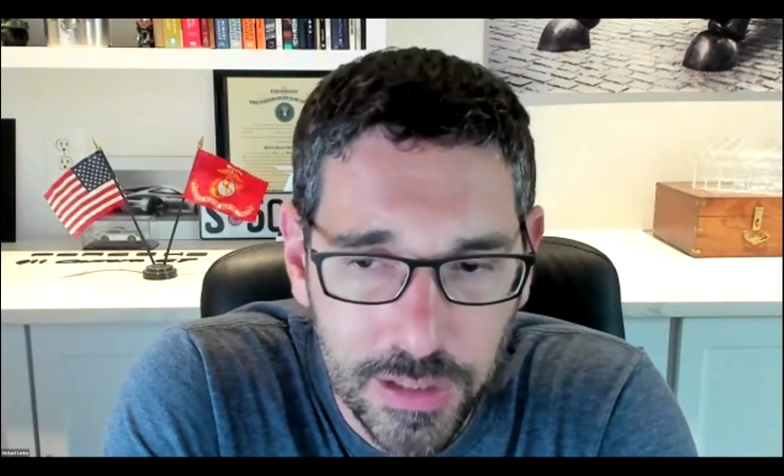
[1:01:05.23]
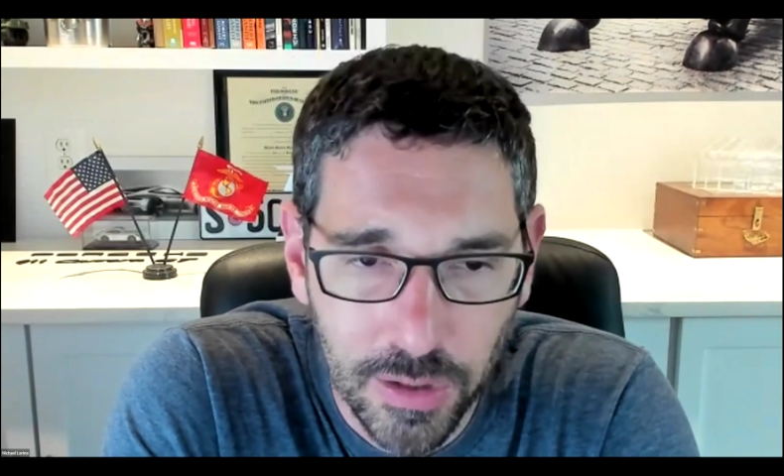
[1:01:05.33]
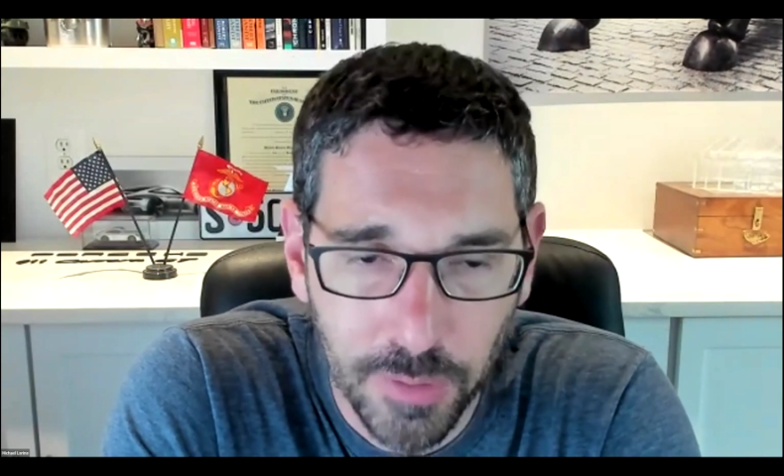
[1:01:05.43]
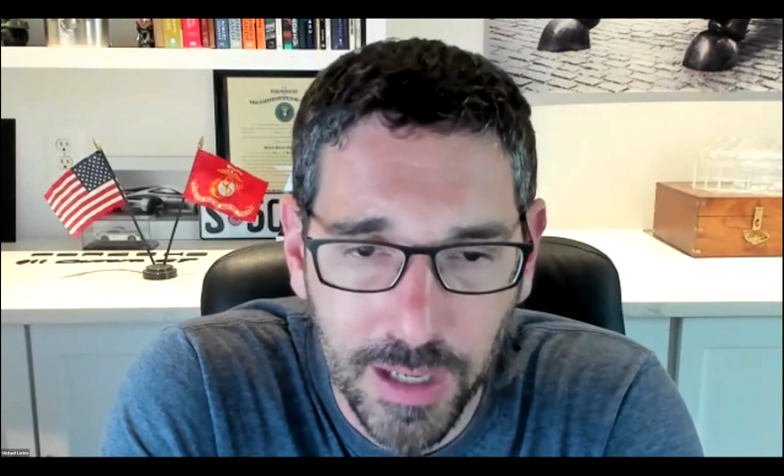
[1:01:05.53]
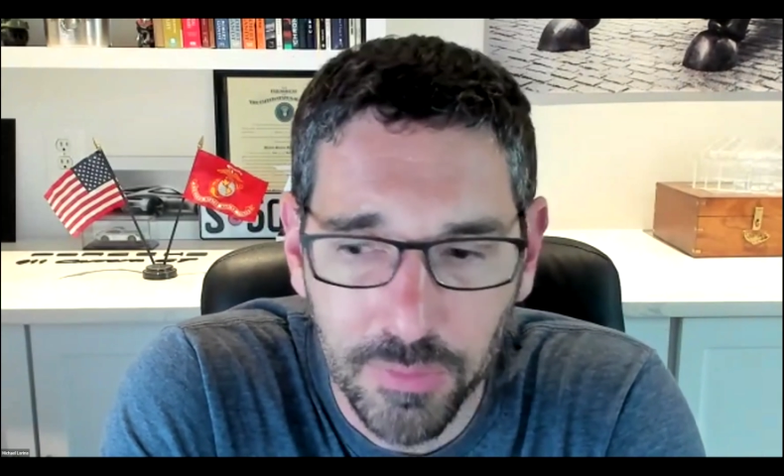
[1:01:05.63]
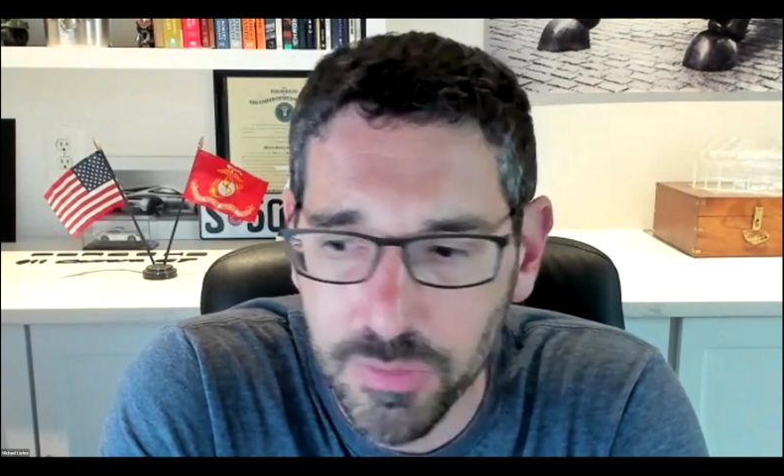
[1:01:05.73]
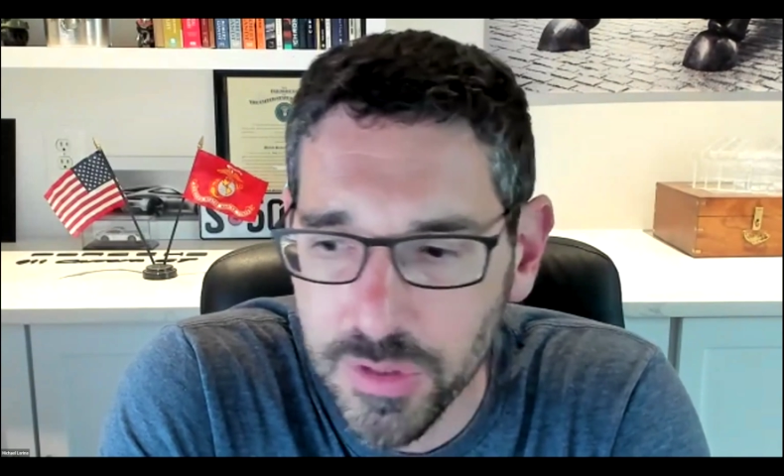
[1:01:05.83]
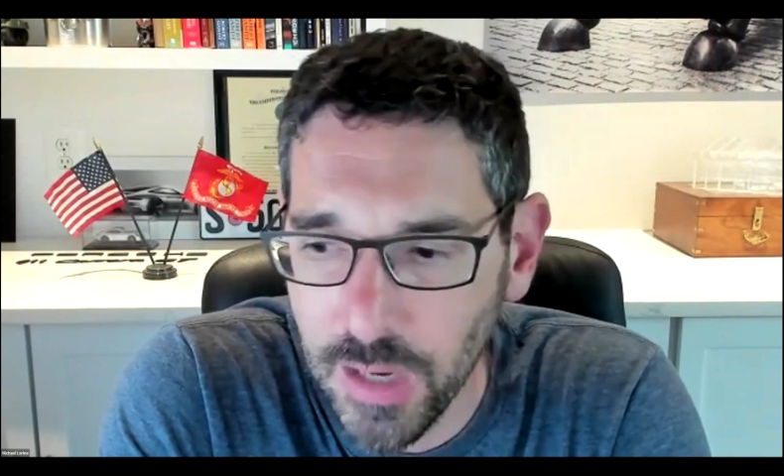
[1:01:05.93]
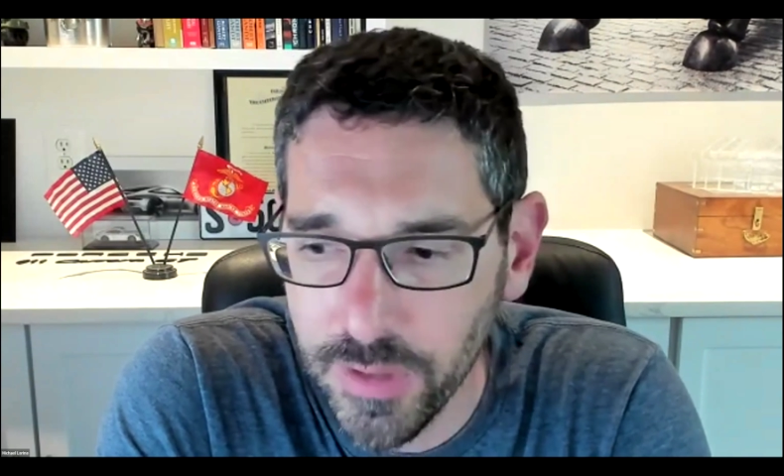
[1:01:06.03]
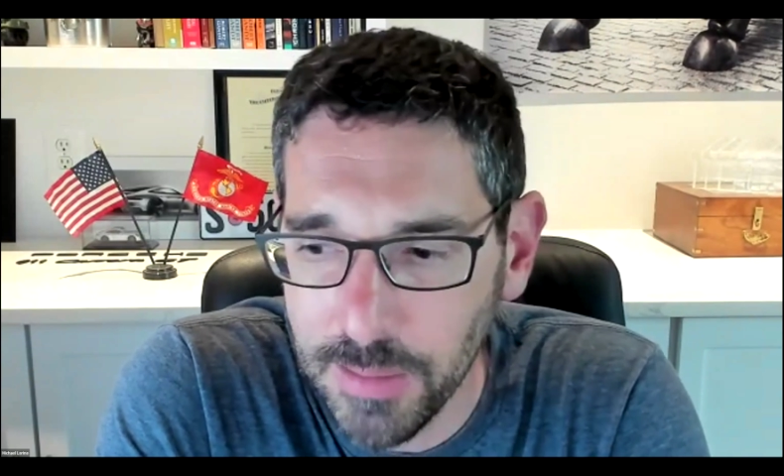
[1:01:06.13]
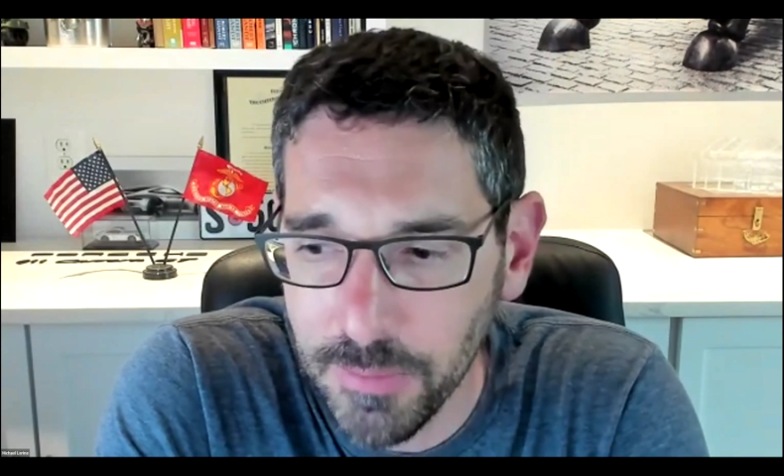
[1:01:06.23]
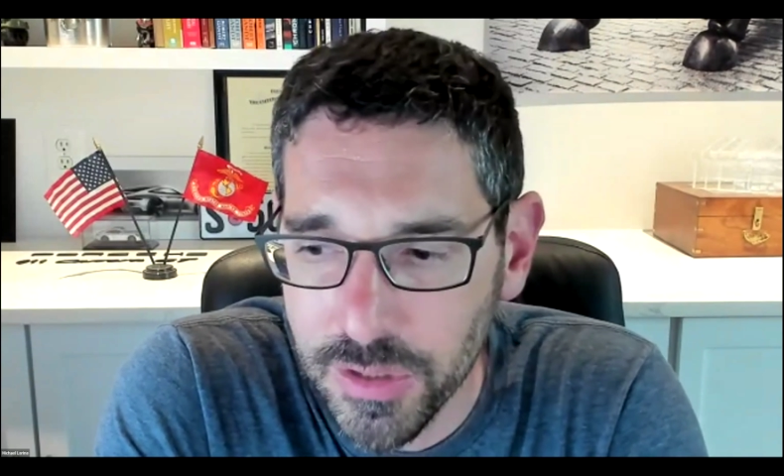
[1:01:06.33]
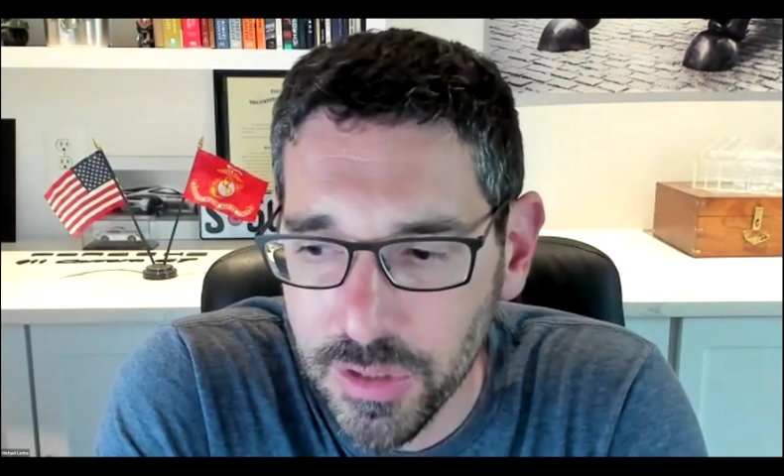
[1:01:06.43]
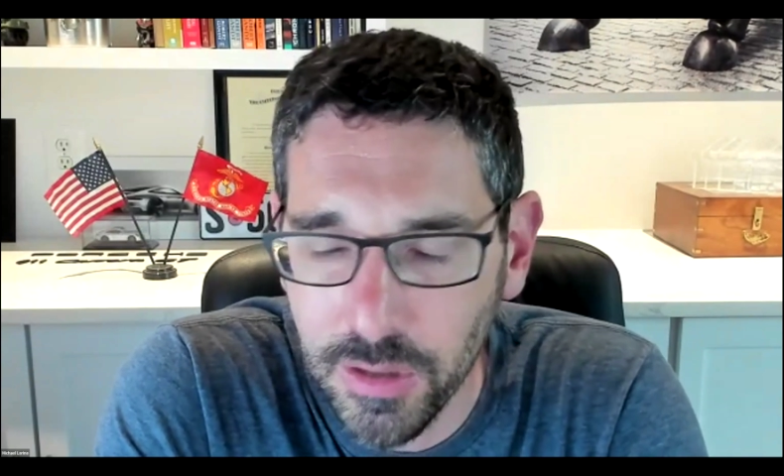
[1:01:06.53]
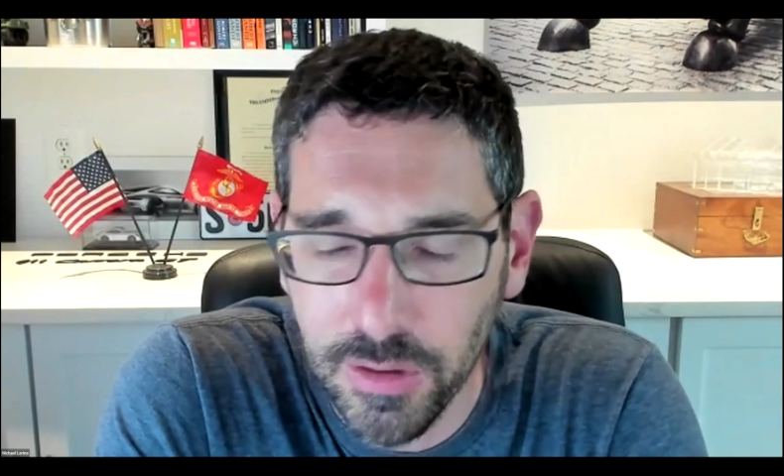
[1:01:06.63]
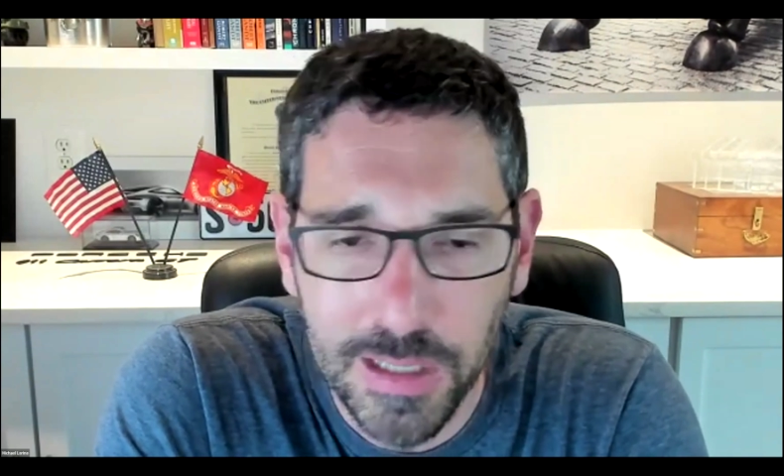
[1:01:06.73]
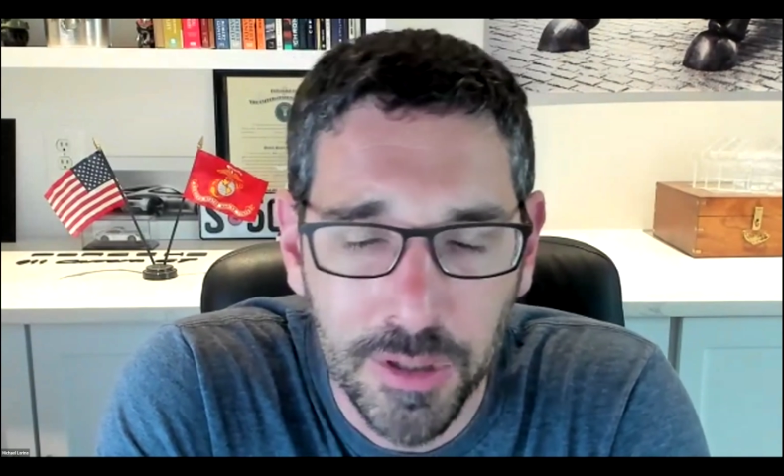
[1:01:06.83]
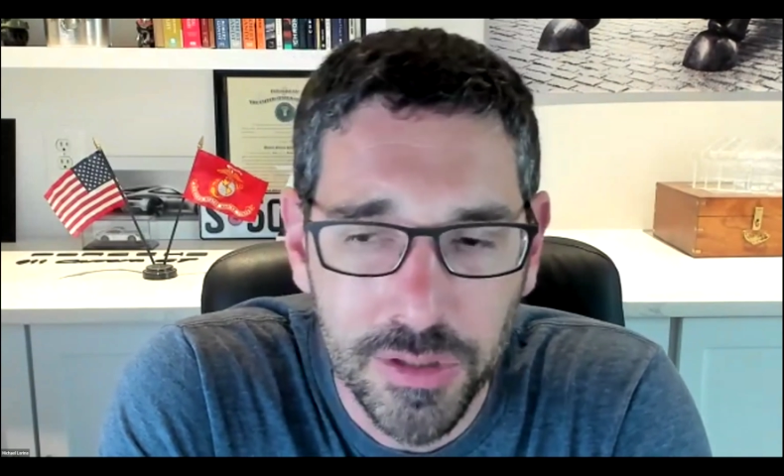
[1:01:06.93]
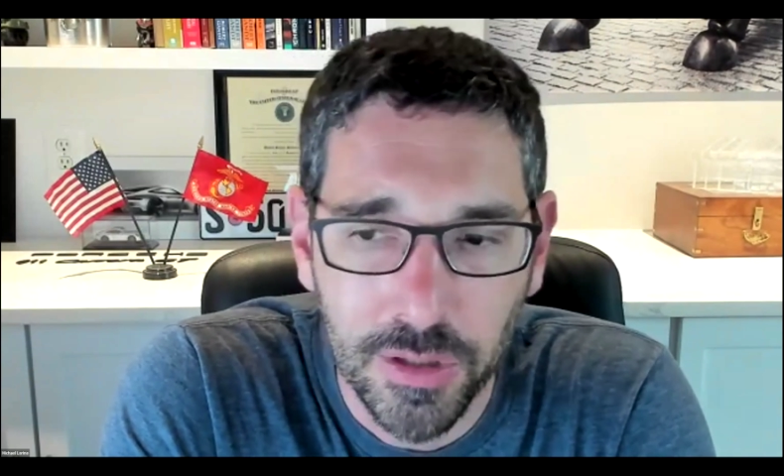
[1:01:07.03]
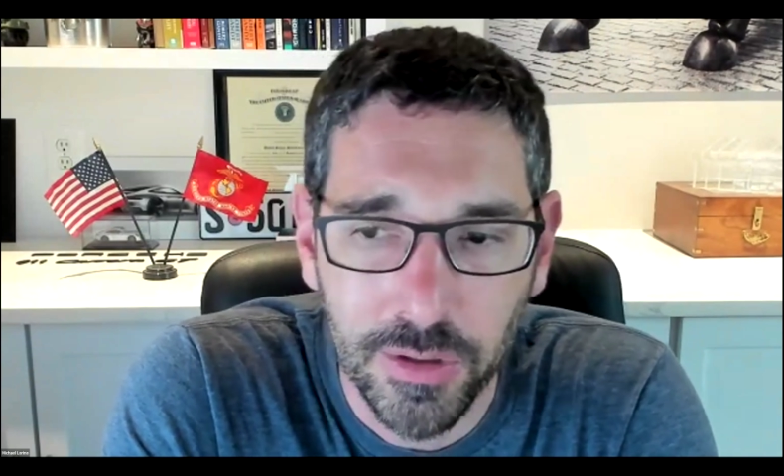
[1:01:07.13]
so about 8 months
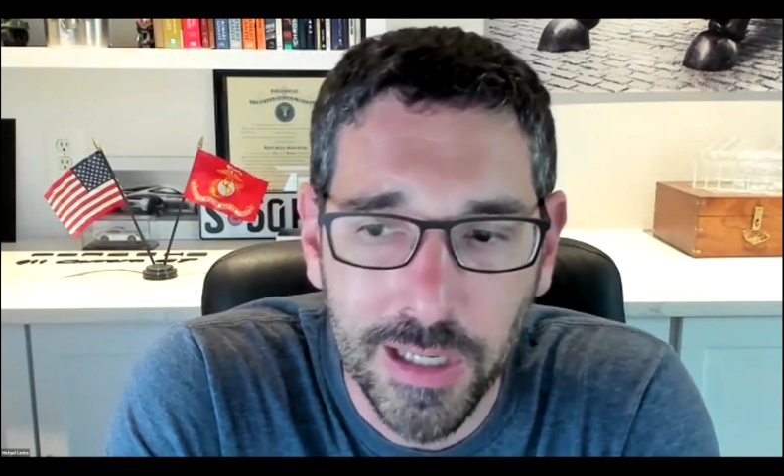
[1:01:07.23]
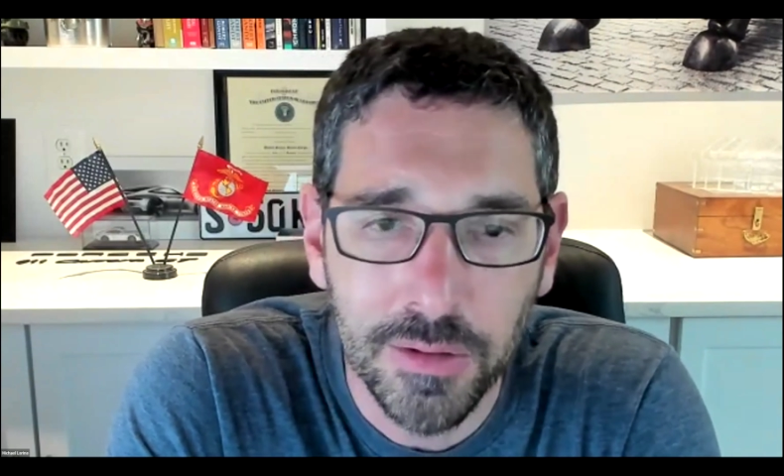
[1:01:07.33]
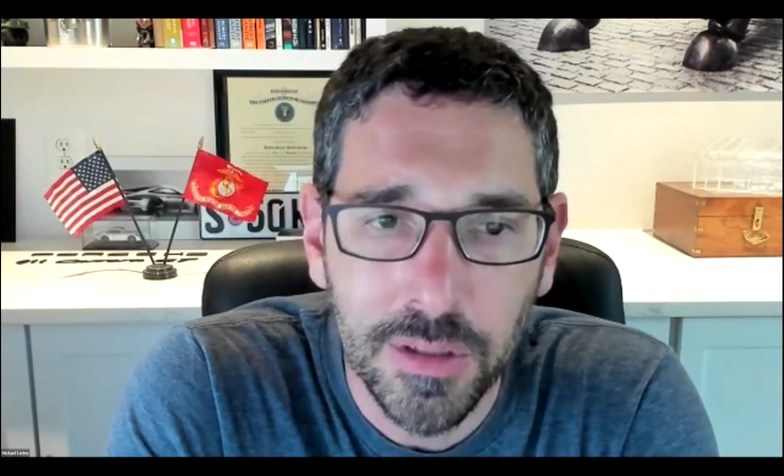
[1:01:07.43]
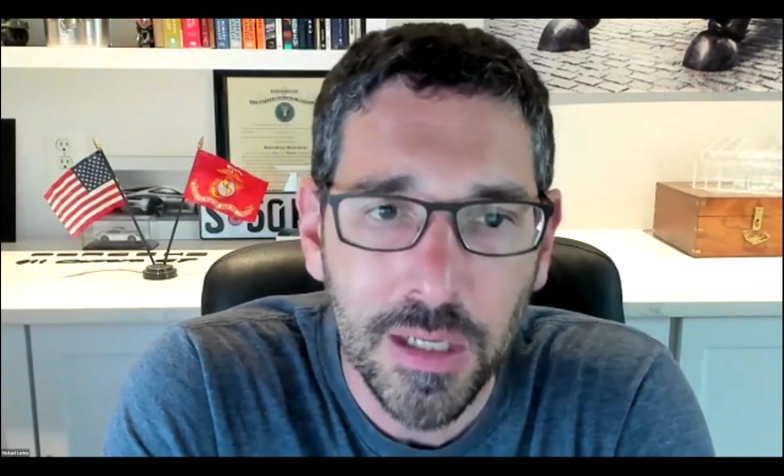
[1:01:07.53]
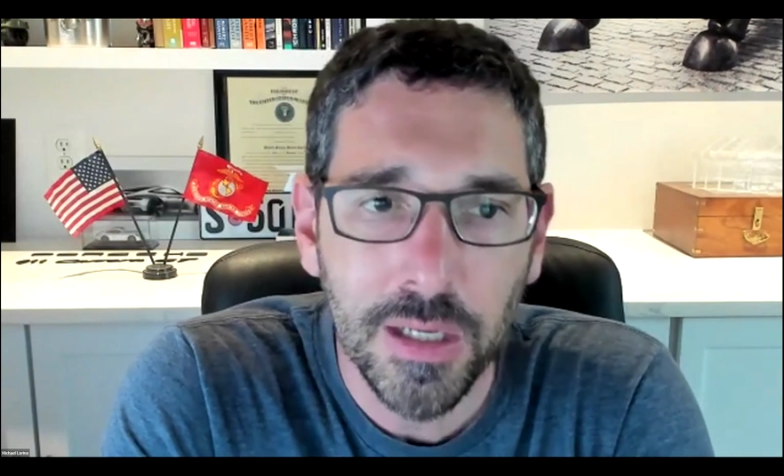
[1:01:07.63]
ago now,